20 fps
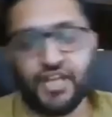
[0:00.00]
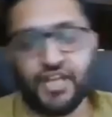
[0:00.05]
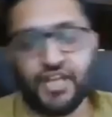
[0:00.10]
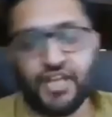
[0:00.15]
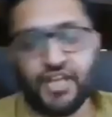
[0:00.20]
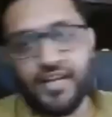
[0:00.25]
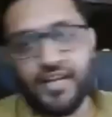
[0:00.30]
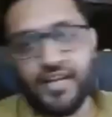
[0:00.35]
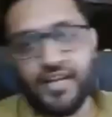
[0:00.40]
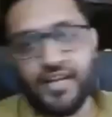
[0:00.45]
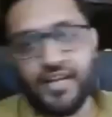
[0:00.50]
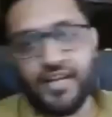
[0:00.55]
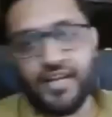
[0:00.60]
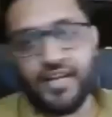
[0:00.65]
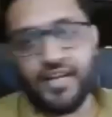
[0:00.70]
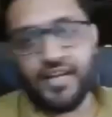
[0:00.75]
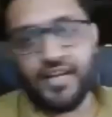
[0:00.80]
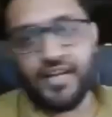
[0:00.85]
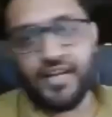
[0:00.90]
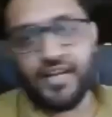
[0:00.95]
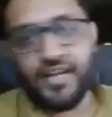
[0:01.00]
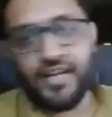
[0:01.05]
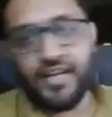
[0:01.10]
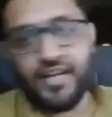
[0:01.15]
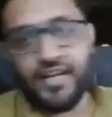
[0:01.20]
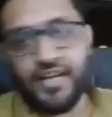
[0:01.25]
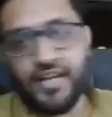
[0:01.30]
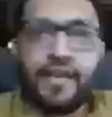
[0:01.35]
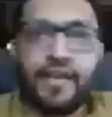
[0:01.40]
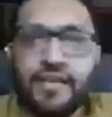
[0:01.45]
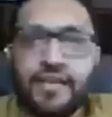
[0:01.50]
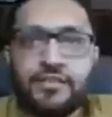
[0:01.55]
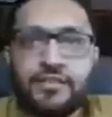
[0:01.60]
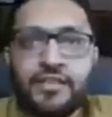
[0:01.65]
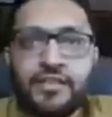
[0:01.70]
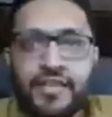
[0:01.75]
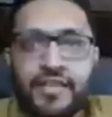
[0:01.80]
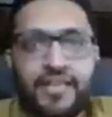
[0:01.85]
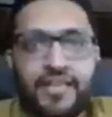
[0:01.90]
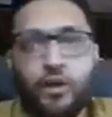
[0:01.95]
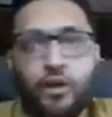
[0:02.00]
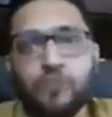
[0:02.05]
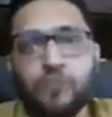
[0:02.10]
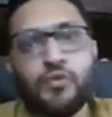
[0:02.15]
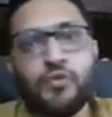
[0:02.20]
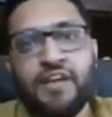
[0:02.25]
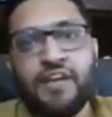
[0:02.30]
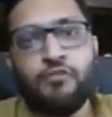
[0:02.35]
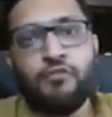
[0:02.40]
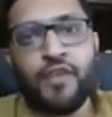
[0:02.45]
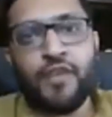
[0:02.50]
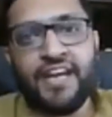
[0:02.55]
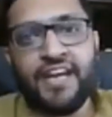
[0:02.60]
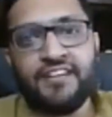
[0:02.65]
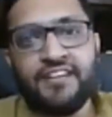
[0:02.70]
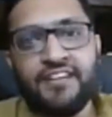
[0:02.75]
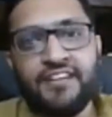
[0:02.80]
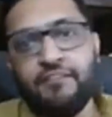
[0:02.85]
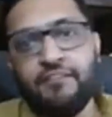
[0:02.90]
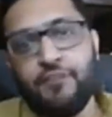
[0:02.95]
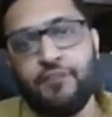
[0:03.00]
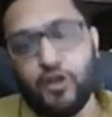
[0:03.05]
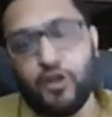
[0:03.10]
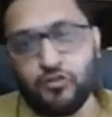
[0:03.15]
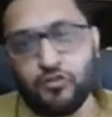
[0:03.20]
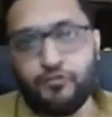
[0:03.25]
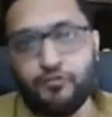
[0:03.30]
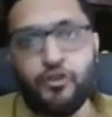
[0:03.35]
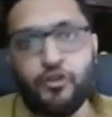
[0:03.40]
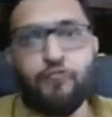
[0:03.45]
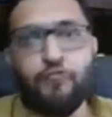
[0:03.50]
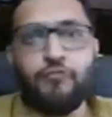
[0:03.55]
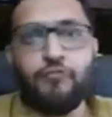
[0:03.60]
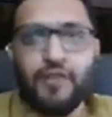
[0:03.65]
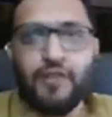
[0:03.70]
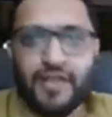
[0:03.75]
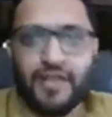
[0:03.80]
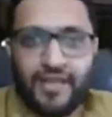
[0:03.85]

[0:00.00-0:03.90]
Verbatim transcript: is, is also advocate, he also advocates the philosophy of